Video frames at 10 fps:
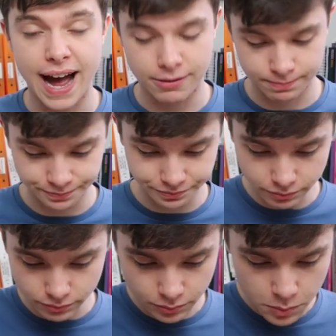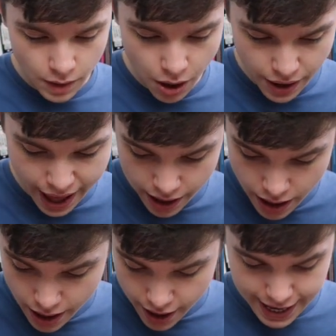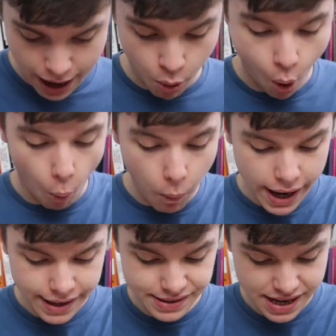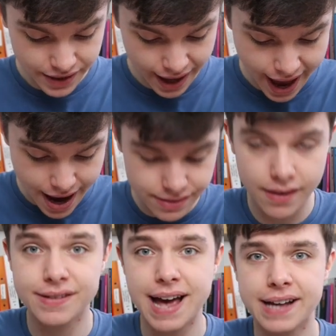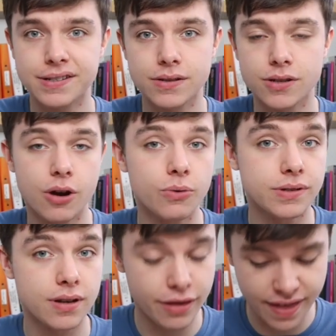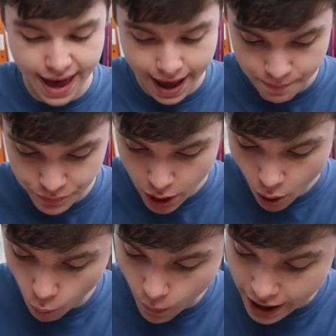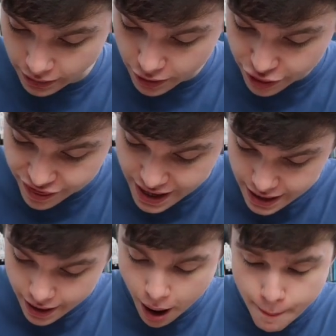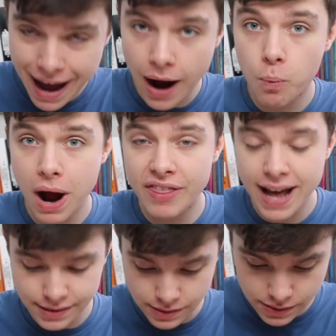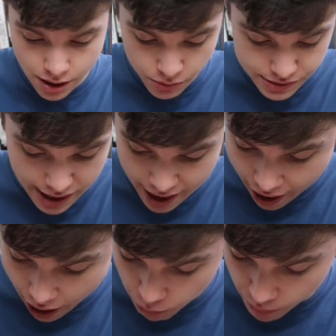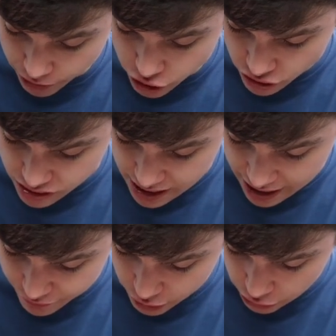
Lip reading: that. Okay, now, why is it the case that there's asymptotes there? Well, think about where the asymptotes are. We will just have a